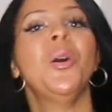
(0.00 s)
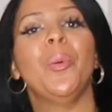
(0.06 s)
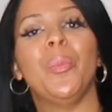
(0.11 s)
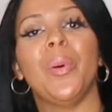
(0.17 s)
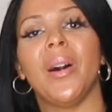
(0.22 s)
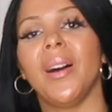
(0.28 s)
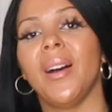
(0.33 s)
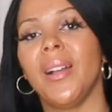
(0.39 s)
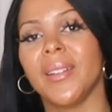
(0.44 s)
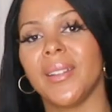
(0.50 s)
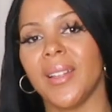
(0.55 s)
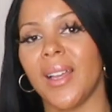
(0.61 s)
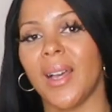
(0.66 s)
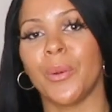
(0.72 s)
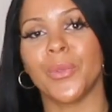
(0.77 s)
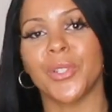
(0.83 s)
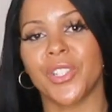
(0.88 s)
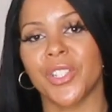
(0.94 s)
but
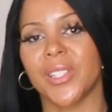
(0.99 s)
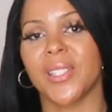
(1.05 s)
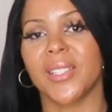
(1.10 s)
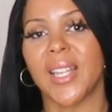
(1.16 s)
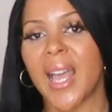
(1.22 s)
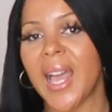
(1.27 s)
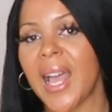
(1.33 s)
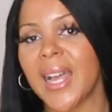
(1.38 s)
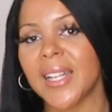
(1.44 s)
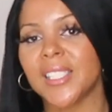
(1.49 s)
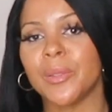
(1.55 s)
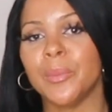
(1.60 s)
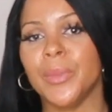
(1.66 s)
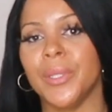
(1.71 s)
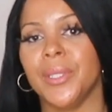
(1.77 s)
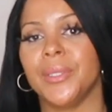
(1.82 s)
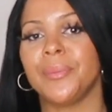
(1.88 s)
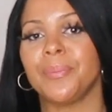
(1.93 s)
I was just that
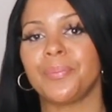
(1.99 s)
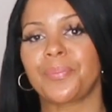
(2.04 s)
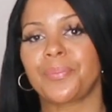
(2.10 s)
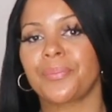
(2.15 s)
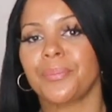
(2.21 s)
adamant